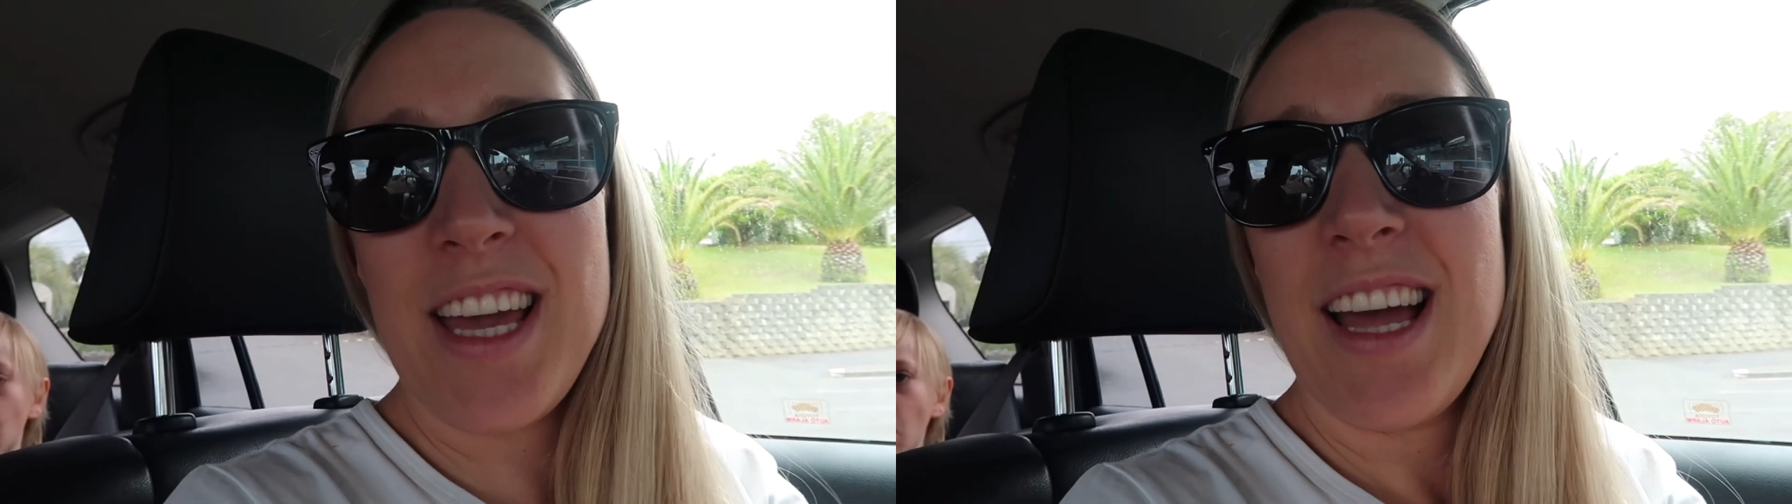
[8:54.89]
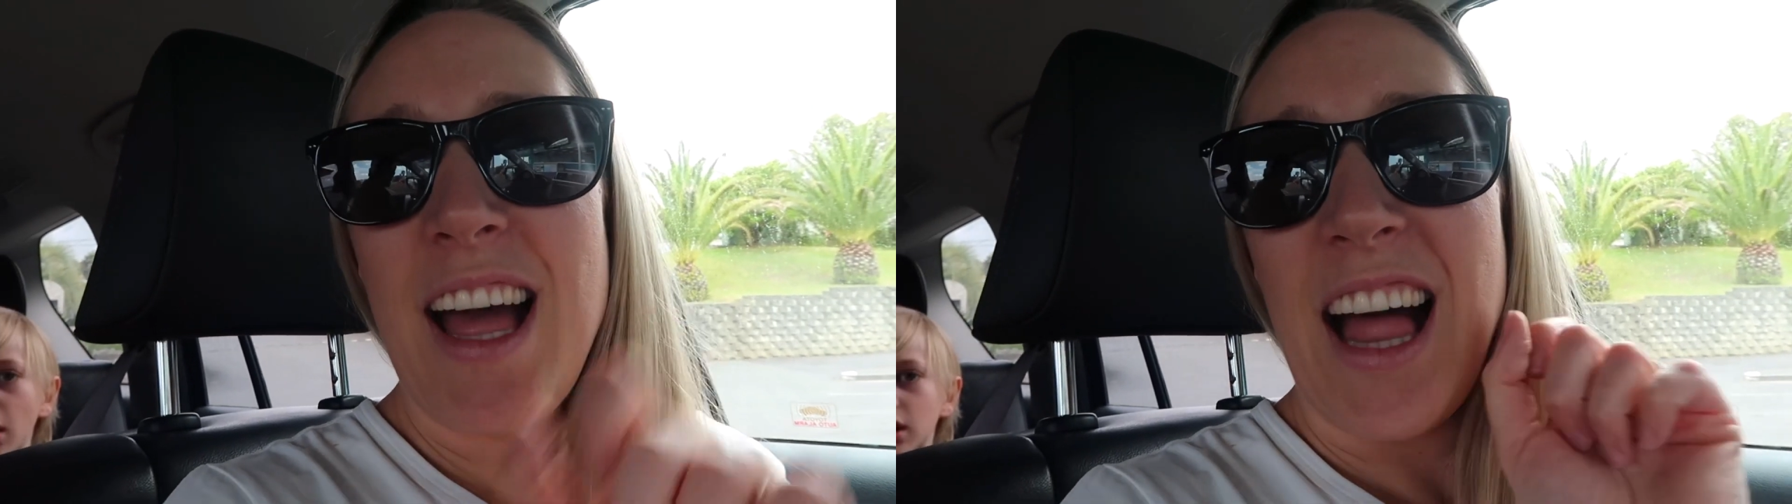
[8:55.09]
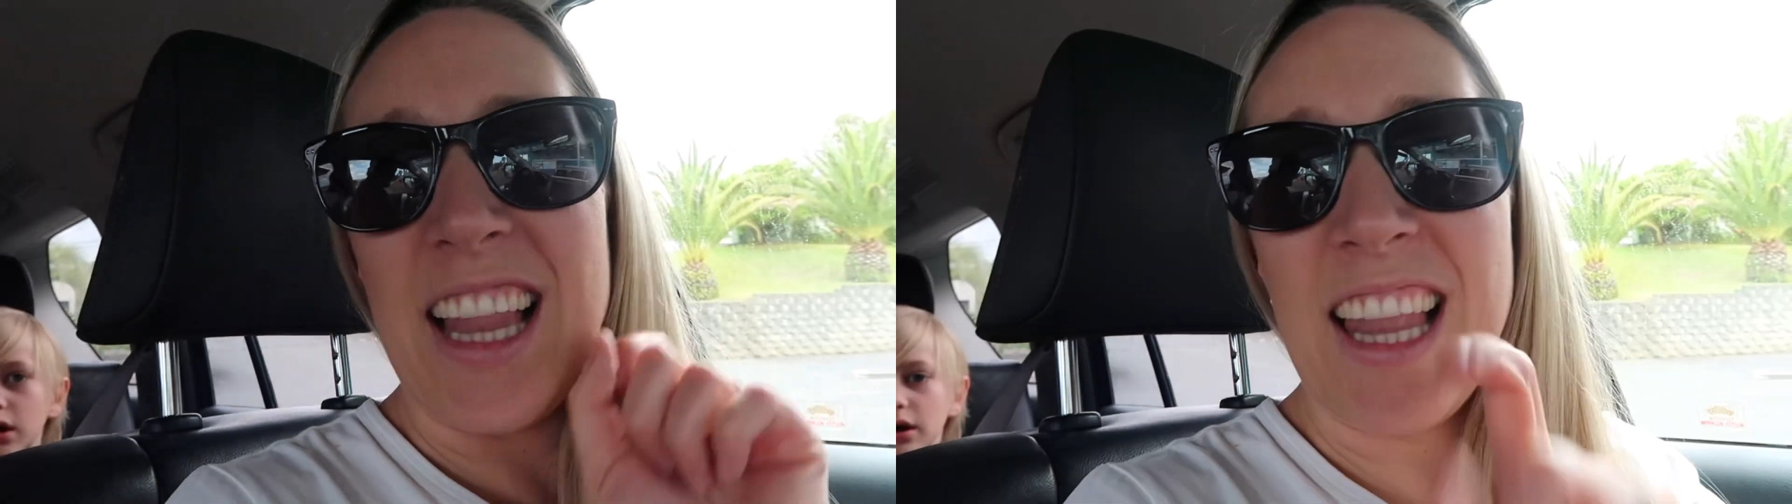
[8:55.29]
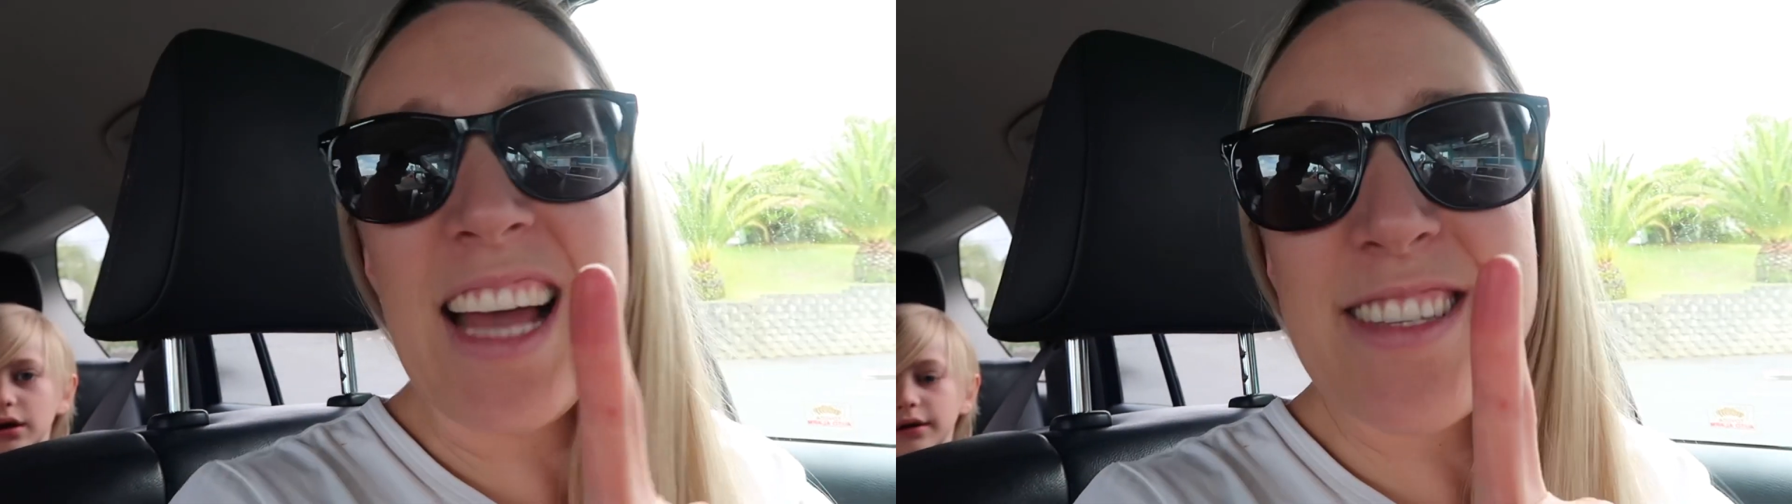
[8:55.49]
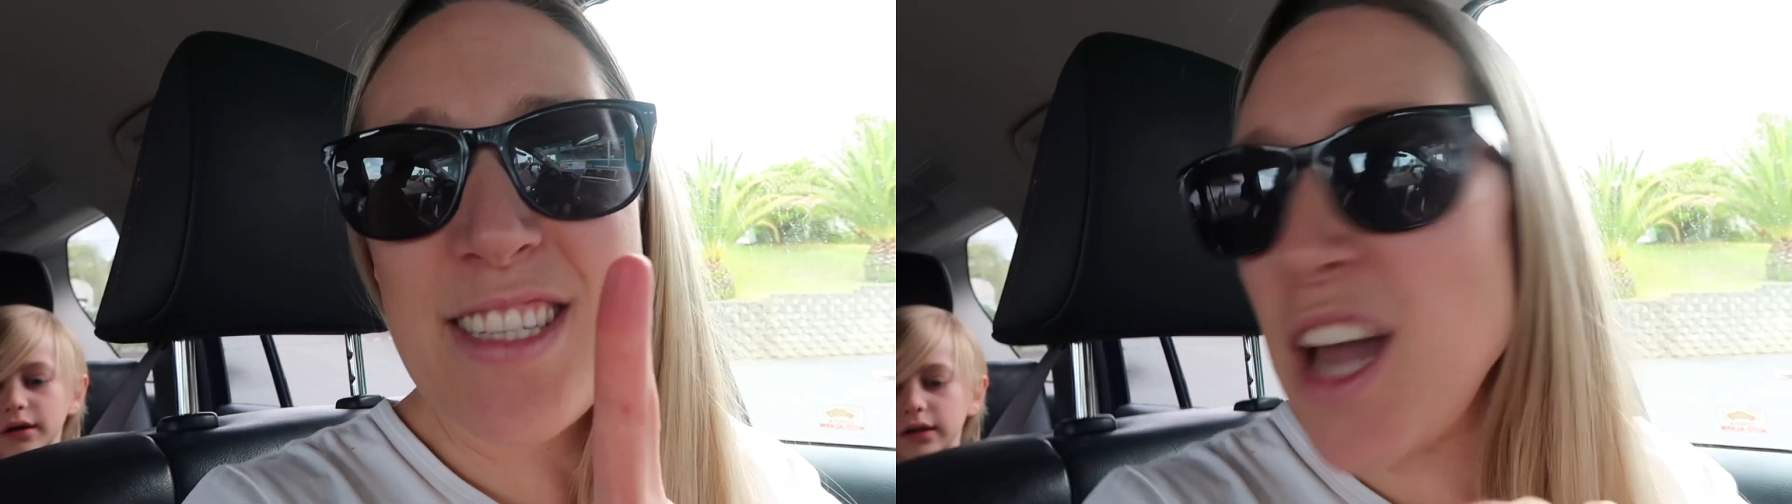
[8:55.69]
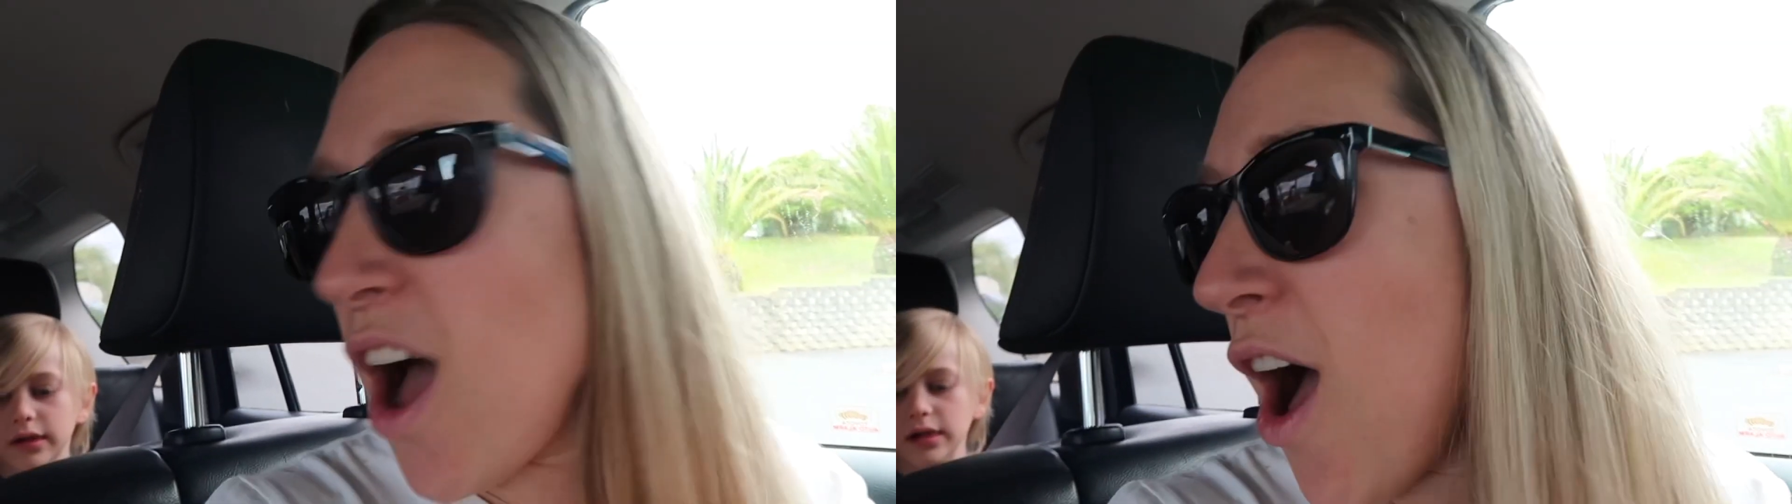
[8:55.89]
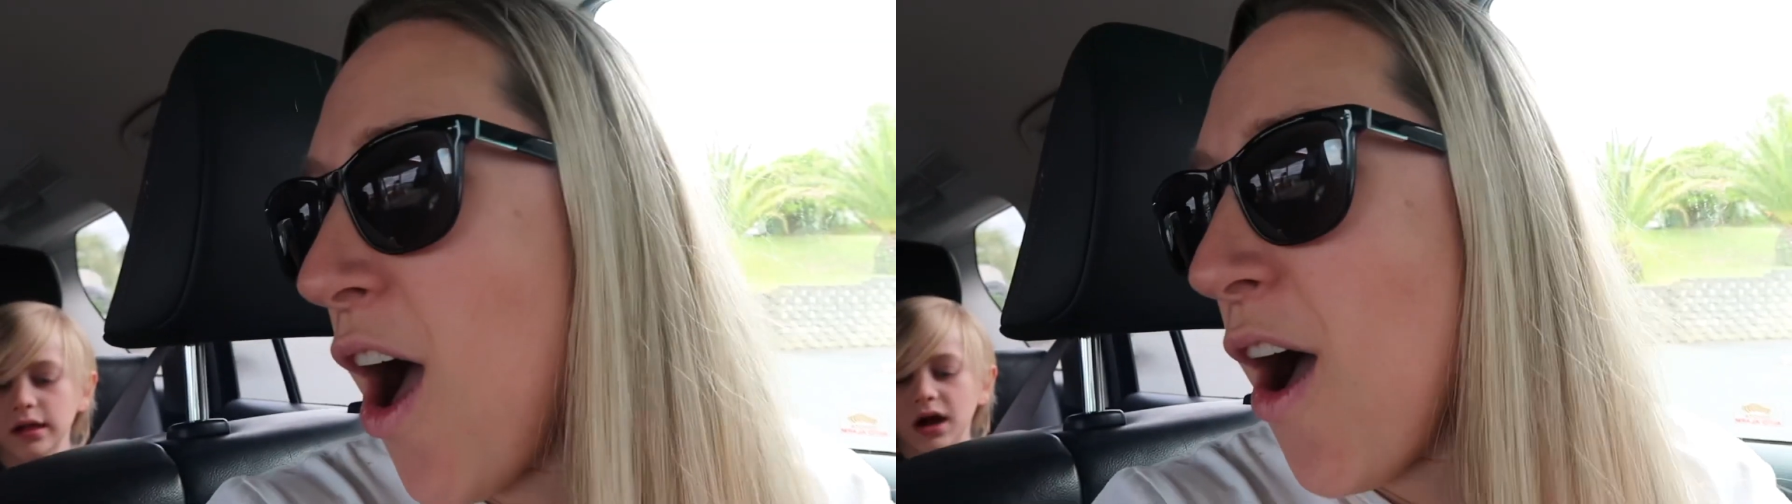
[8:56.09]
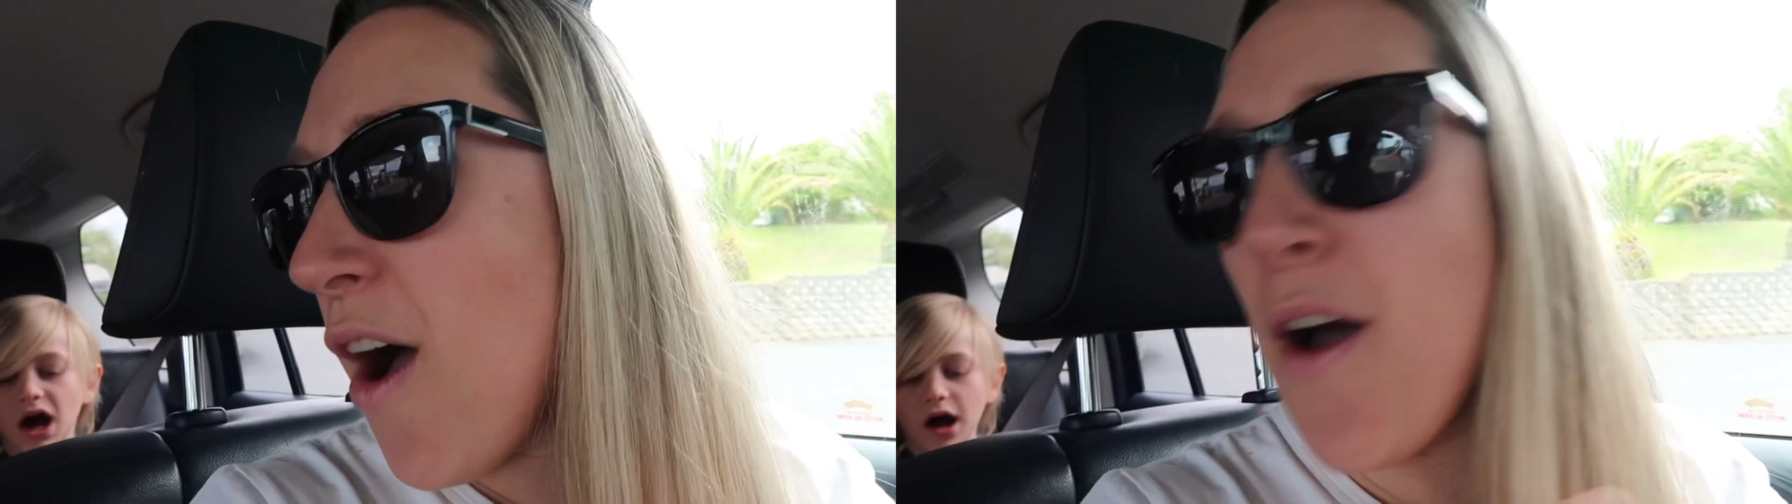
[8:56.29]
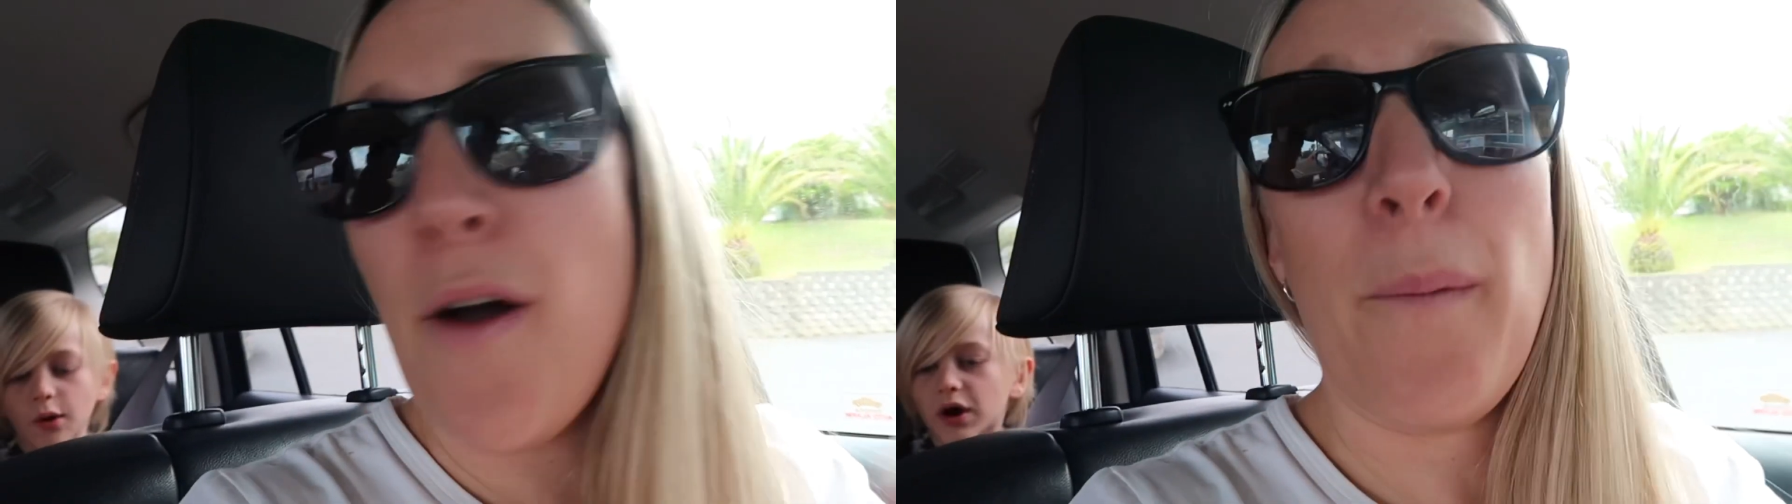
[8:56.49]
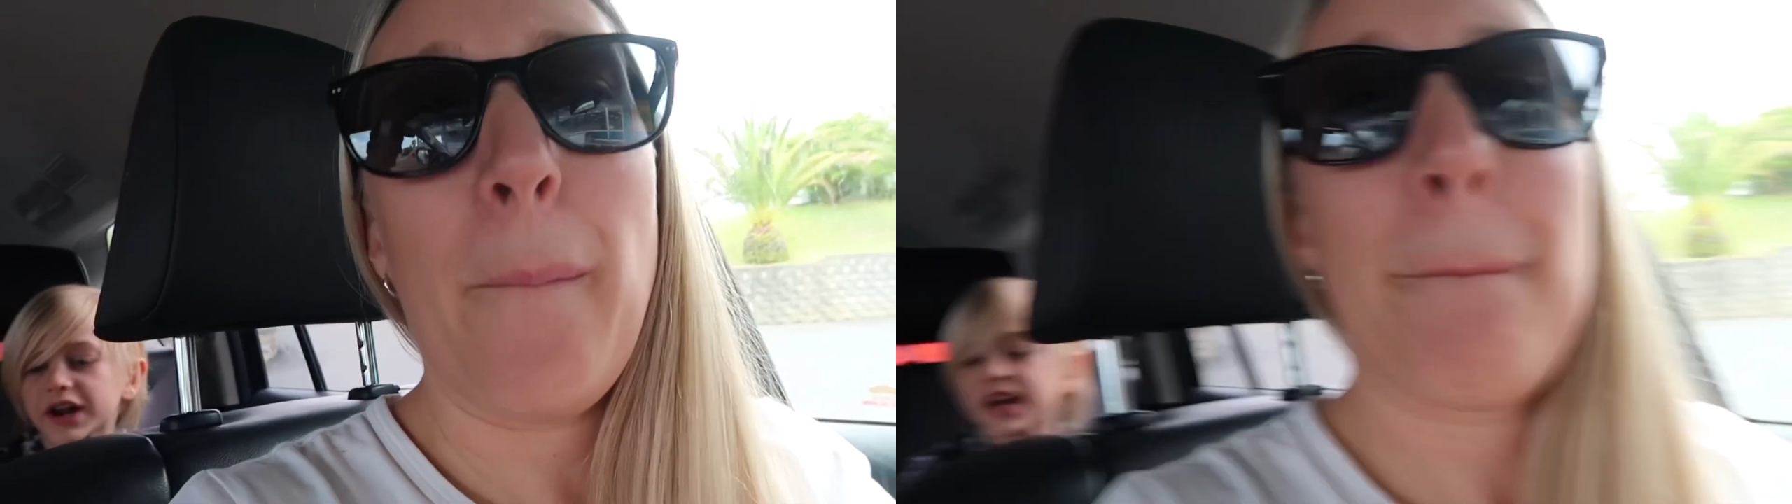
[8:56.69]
Wait, yes. Let's go.